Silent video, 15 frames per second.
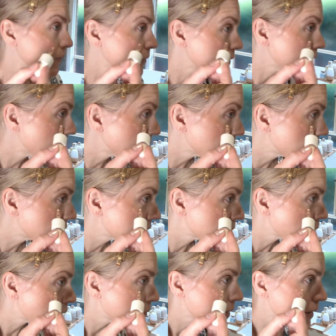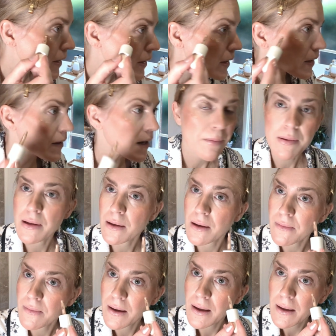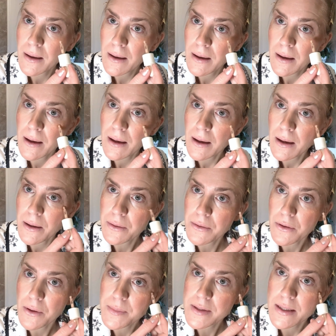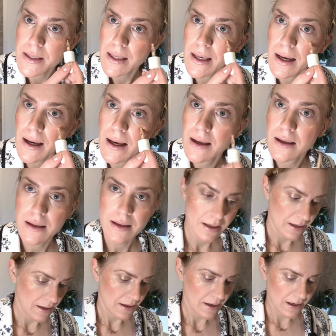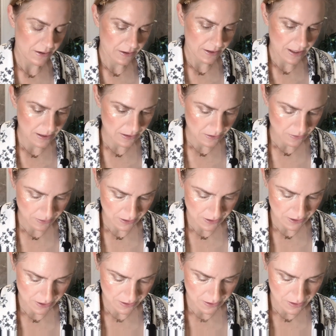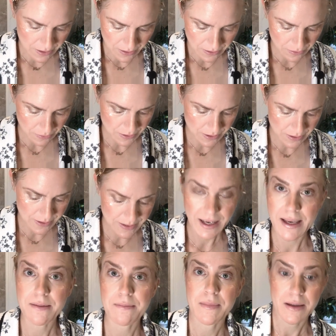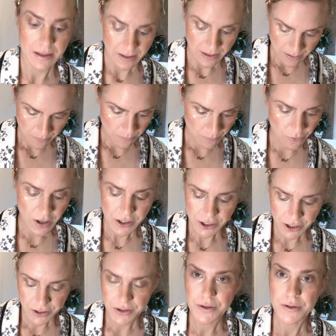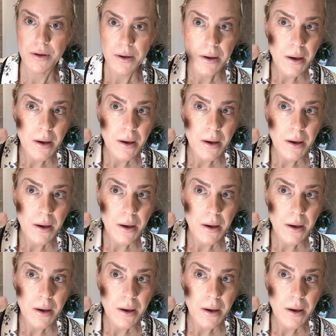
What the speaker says: you just pop in a couple of drops here. And again, you can just use the same brush to